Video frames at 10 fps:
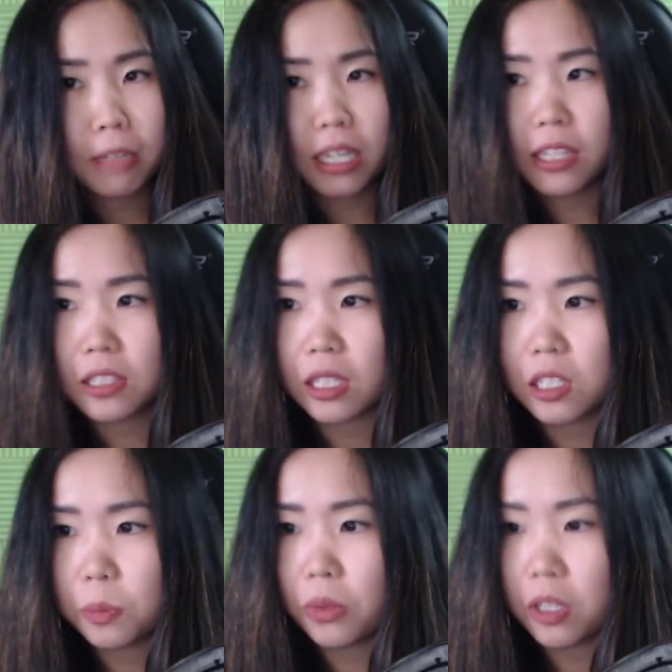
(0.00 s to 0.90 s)

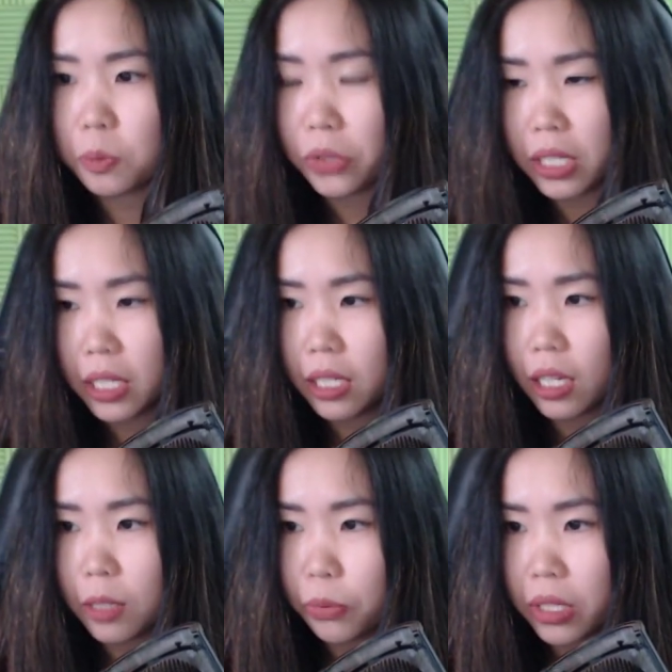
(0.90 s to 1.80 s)
It's
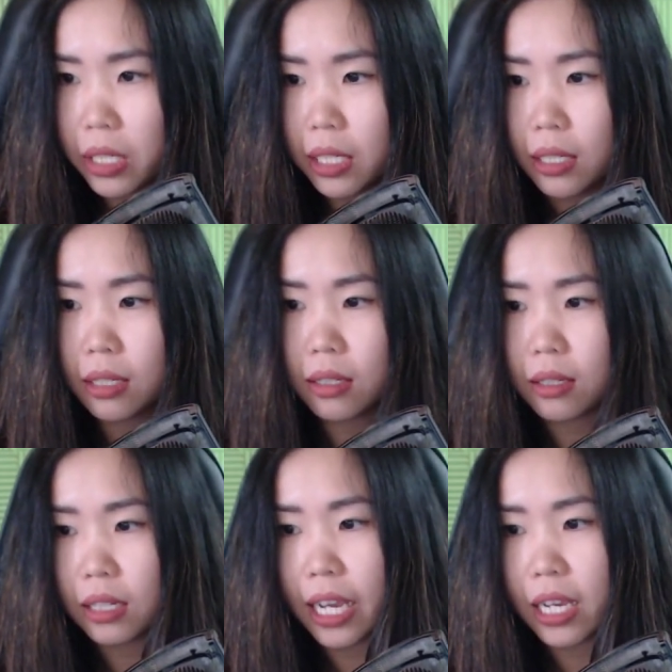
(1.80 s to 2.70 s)
pretty
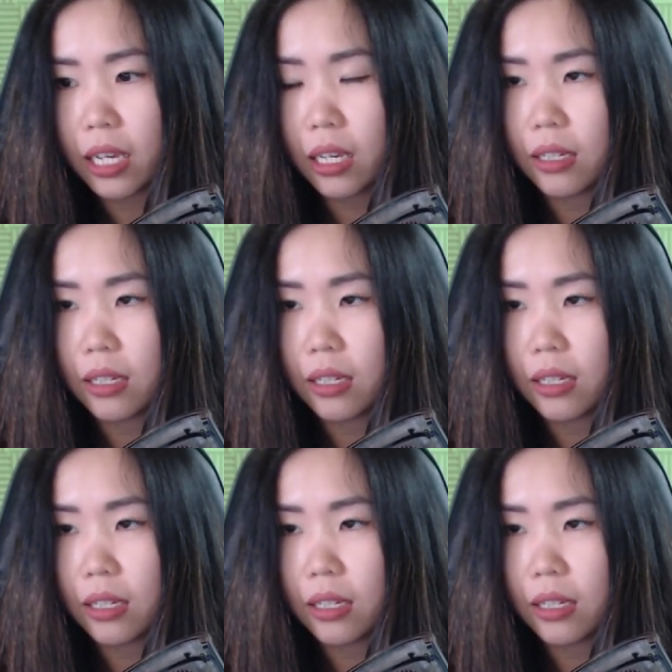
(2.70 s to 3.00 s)
like